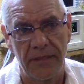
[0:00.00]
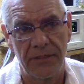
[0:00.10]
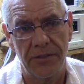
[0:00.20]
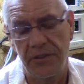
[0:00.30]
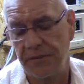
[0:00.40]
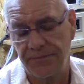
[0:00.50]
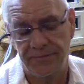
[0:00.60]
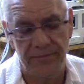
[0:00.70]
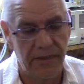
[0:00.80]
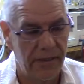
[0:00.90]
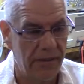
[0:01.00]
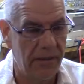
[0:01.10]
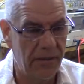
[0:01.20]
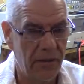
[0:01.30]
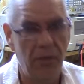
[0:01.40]
So,
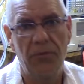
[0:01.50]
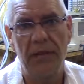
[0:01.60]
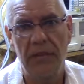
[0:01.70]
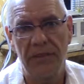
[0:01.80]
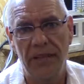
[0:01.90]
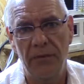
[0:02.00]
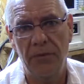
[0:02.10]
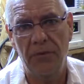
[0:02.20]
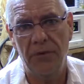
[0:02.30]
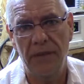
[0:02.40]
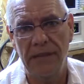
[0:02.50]
you know, hopefully I'll die before